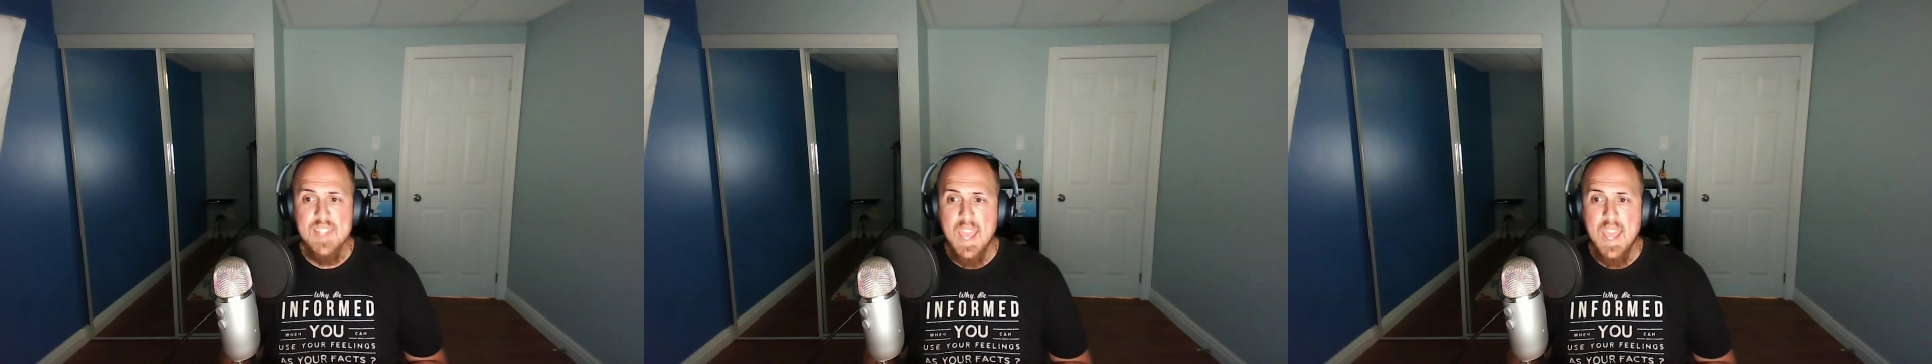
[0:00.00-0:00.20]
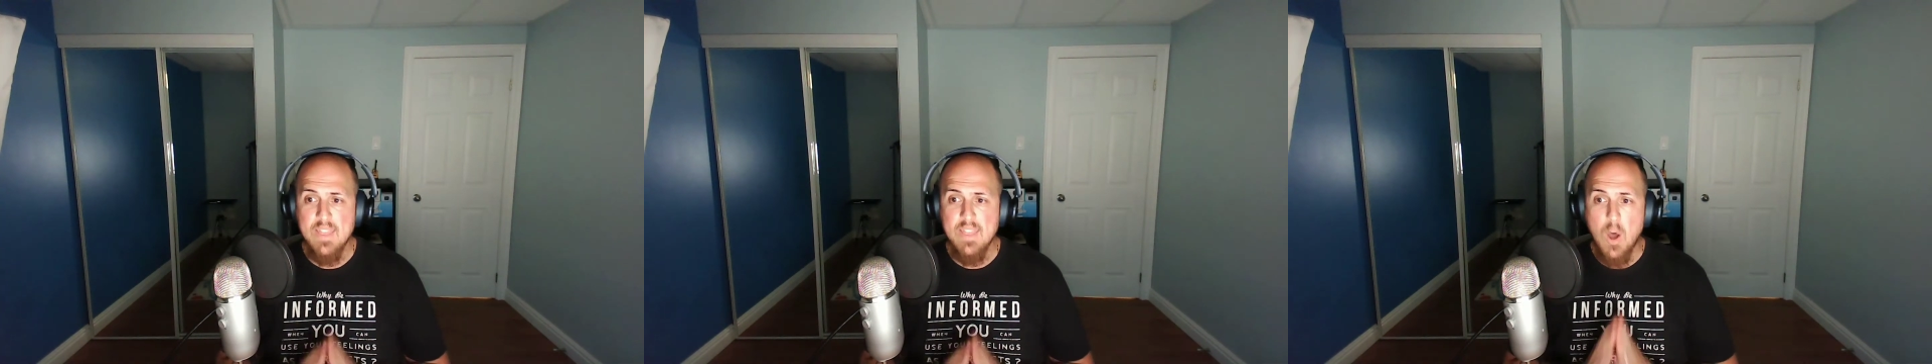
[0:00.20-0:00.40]

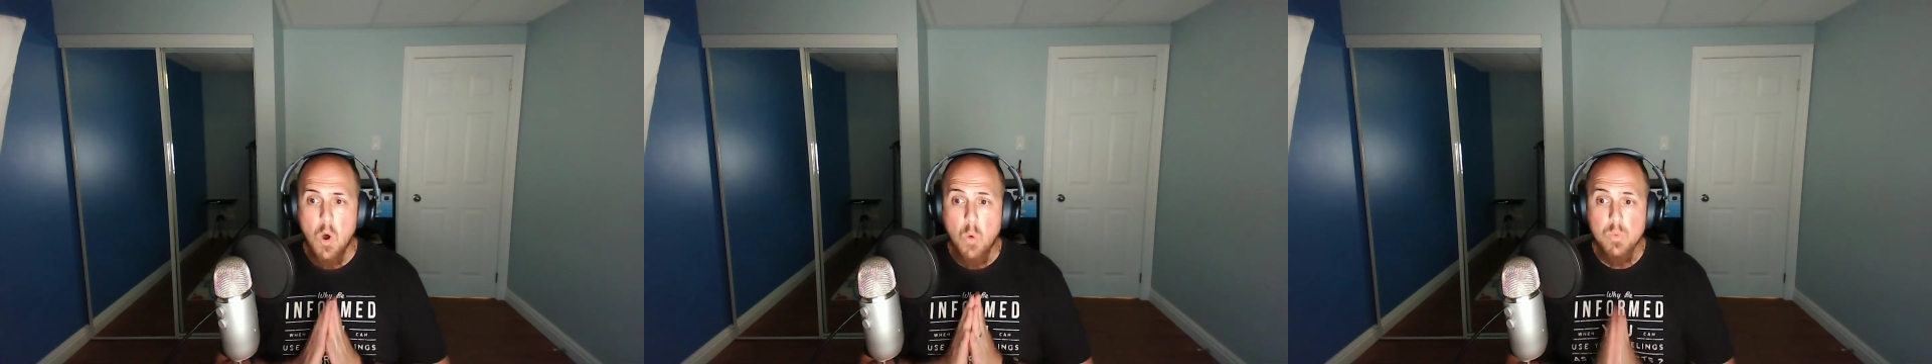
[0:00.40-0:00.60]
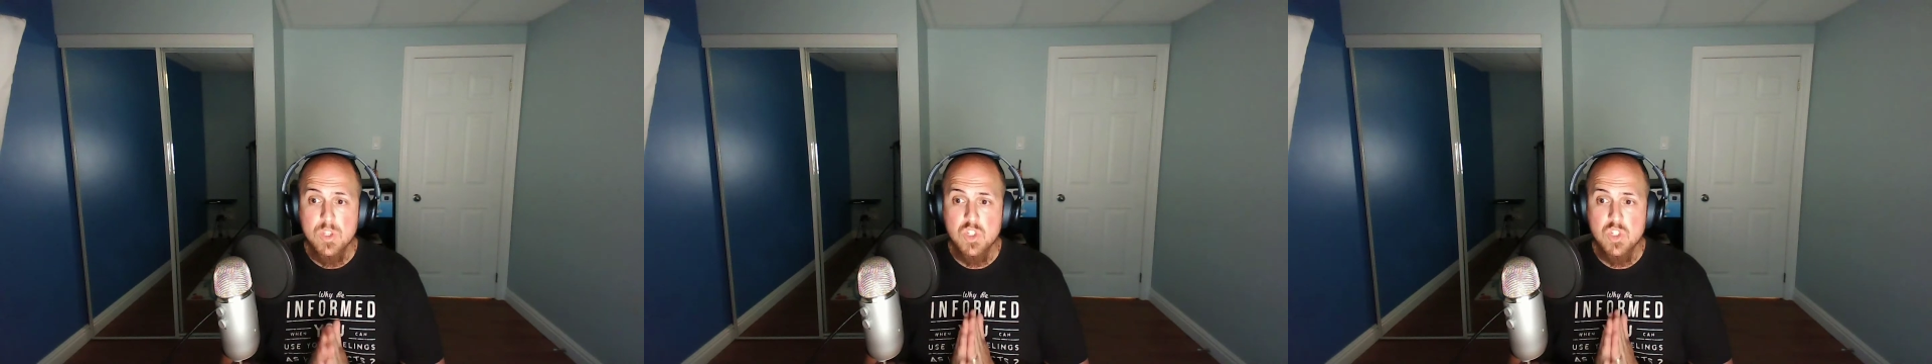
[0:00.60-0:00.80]
and the
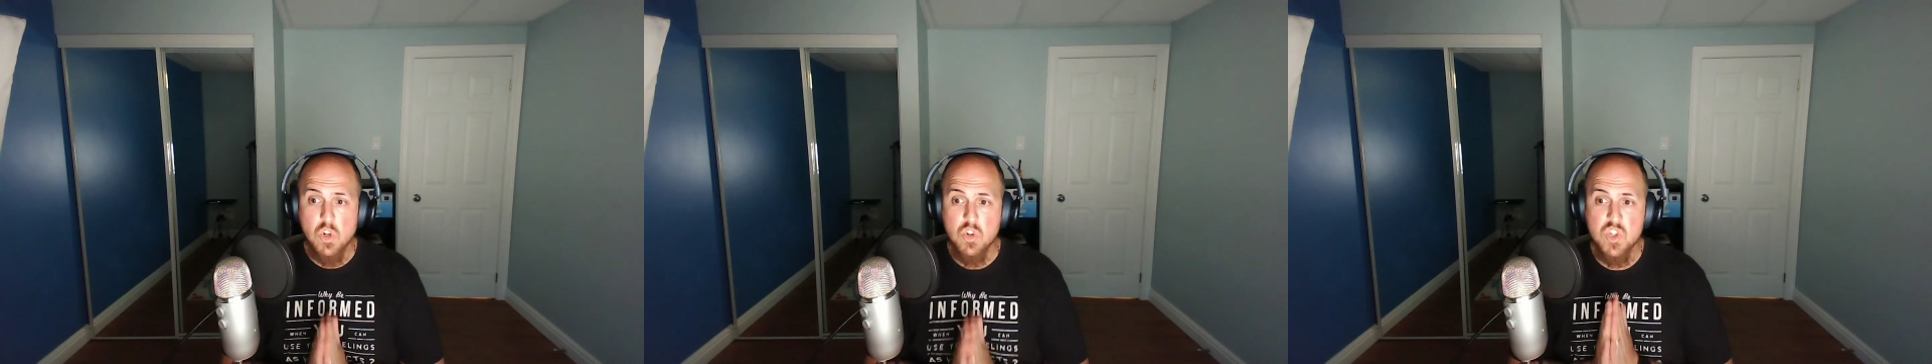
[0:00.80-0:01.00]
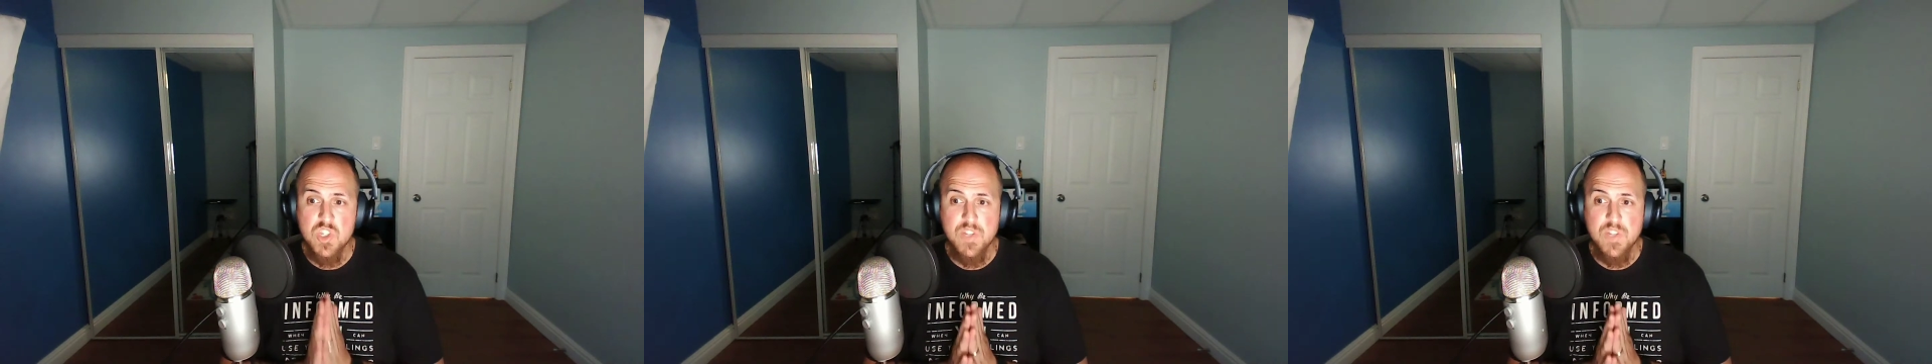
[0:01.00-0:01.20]
only
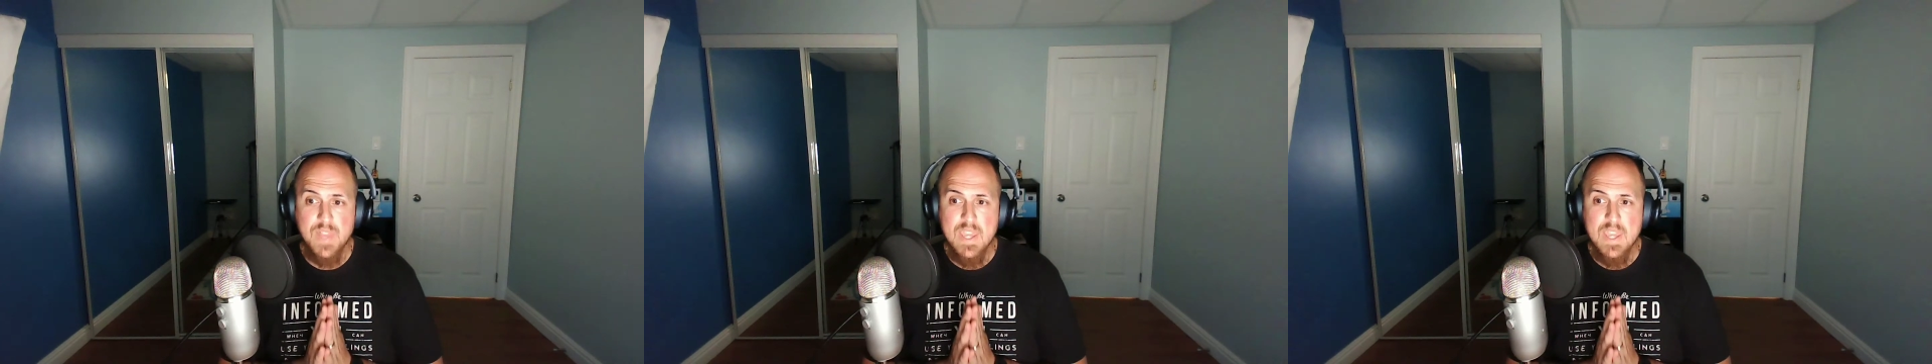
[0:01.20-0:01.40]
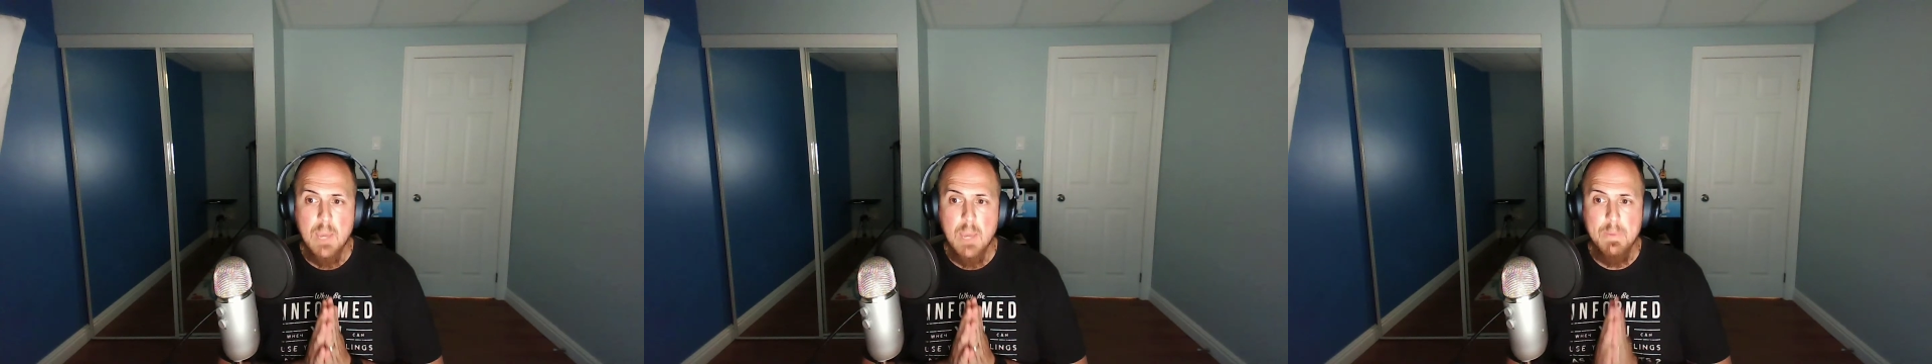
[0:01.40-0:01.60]
sources of
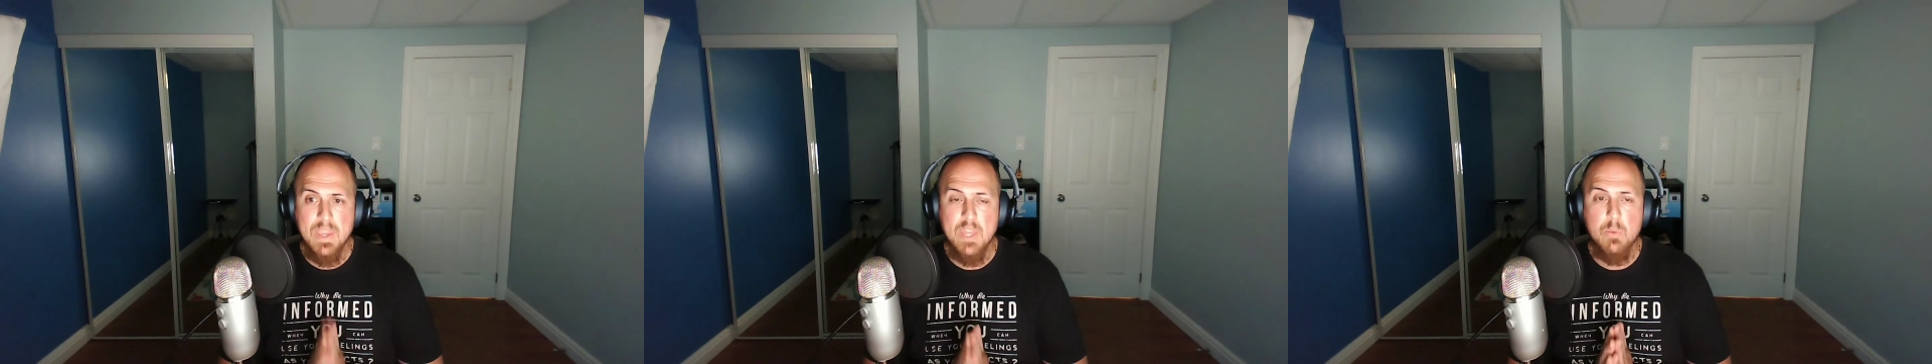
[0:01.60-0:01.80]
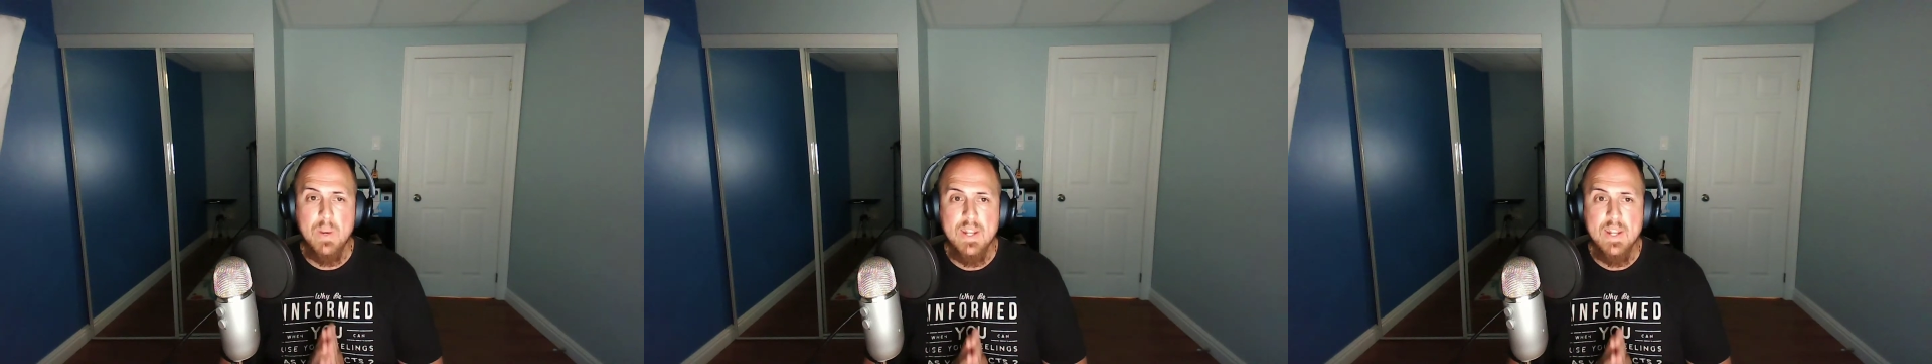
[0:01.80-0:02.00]
light coming in
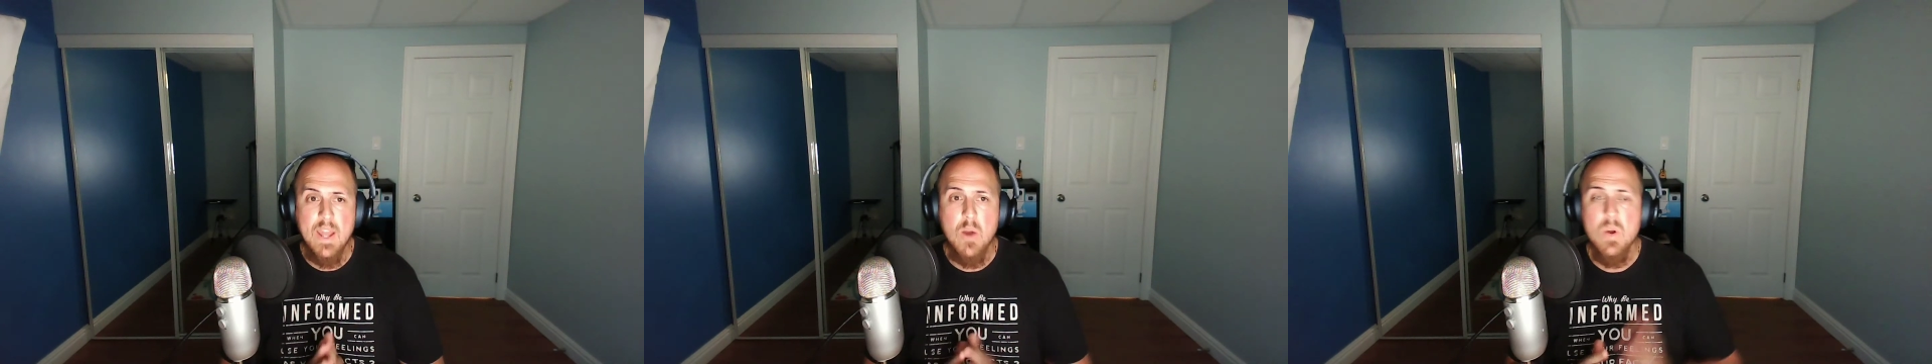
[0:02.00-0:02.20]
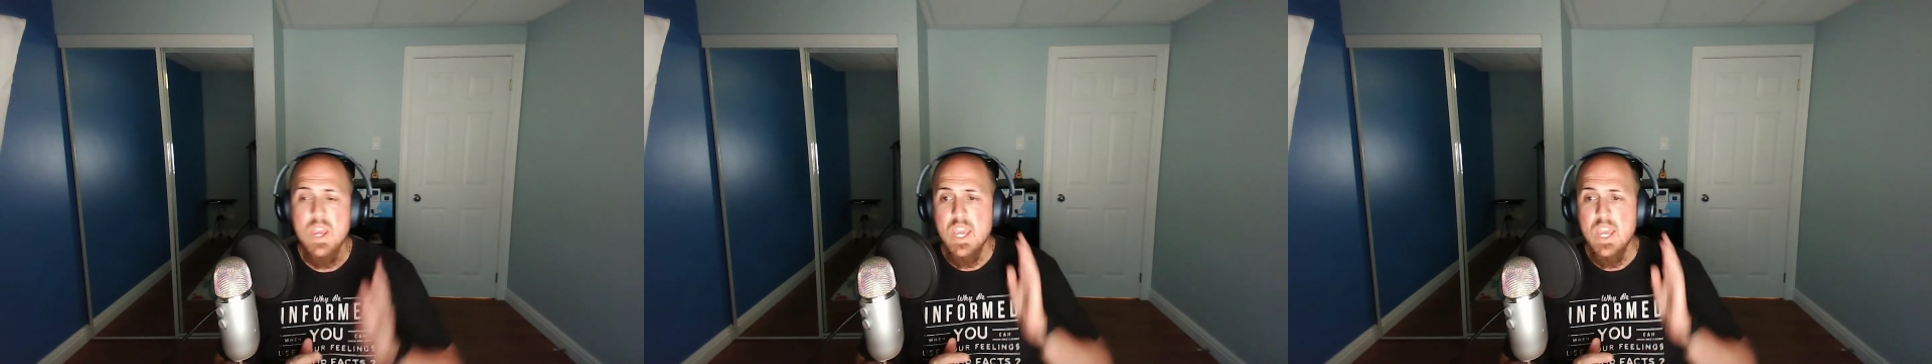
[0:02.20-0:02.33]
right now